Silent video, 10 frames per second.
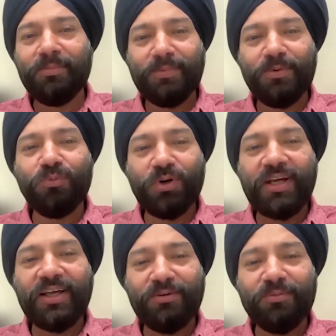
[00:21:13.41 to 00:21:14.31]

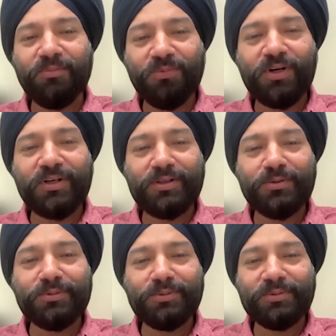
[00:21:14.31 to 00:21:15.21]
what I want
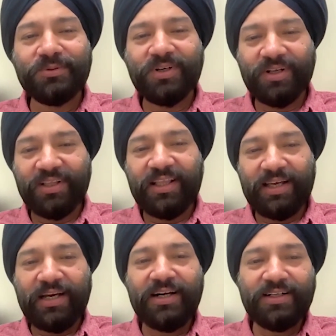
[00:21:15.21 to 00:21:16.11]
to
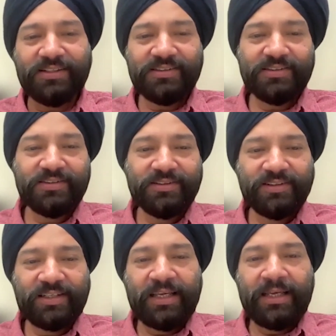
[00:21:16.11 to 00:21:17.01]
add is,
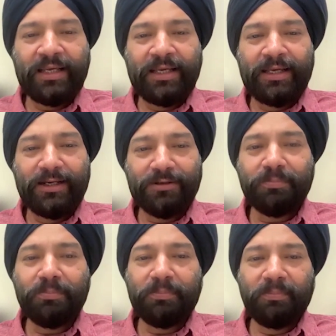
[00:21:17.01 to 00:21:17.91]
look,
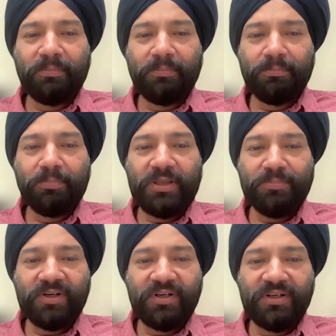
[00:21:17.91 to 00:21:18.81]

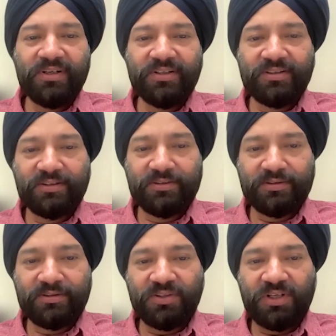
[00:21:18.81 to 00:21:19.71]
people
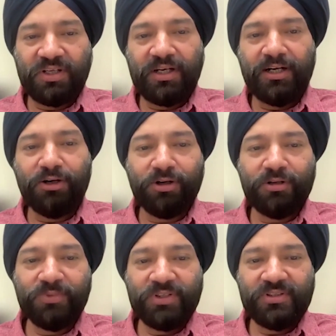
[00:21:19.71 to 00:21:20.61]
and
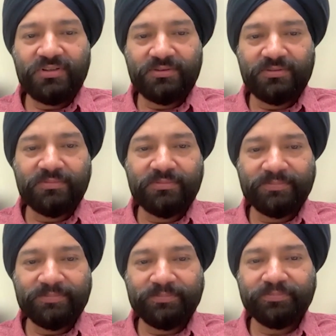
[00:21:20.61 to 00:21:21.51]
automation
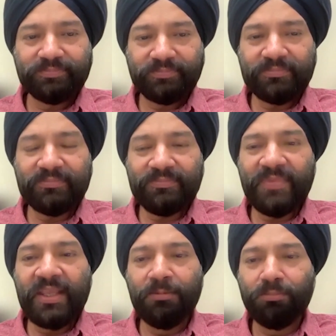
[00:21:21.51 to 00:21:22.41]

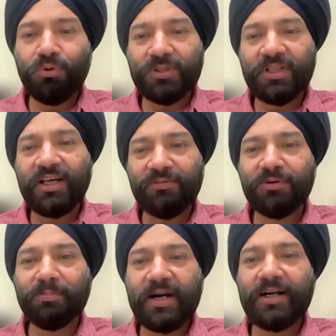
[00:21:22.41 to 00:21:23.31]
both have
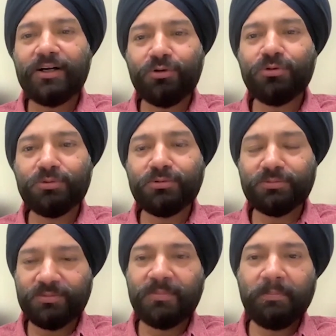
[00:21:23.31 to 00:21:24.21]
a part
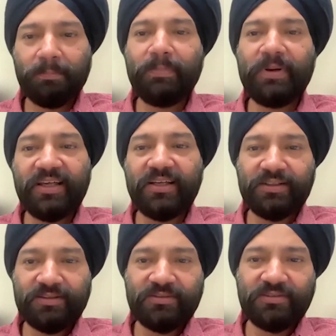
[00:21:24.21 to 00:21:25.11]
to
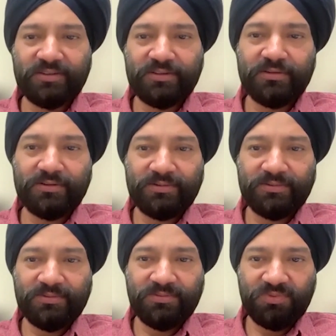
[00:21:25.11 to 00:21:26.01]
play
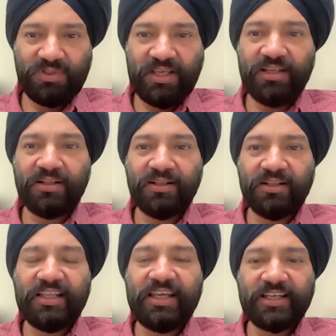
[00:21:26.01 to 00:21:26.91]

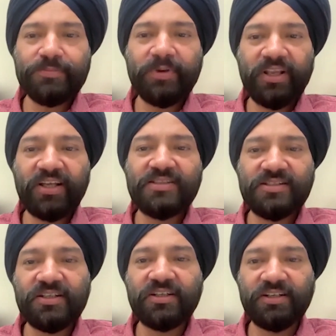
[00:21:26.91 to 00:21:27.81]
in the
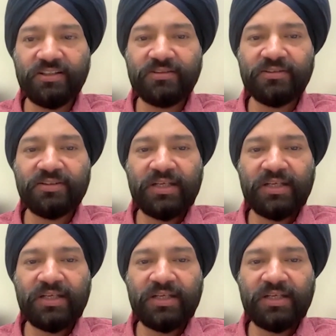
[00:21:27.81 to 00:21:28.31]
experience journey.